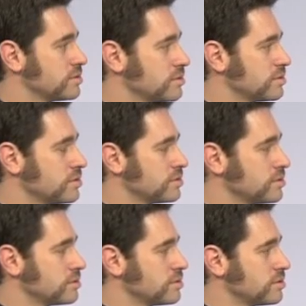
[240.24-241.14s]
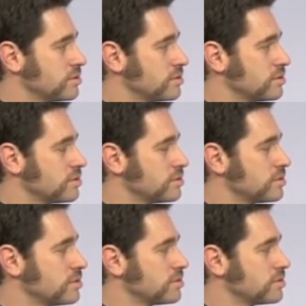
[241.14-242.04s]

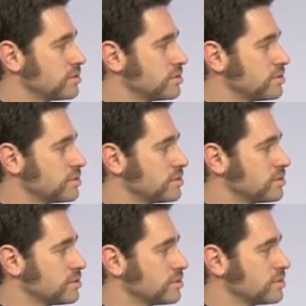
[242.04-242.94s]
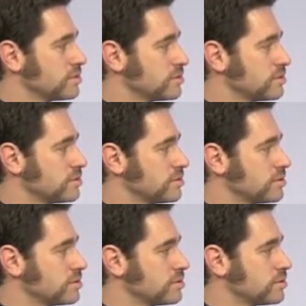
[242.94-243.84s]

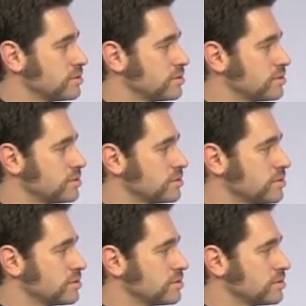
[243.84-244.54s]
(not speaking)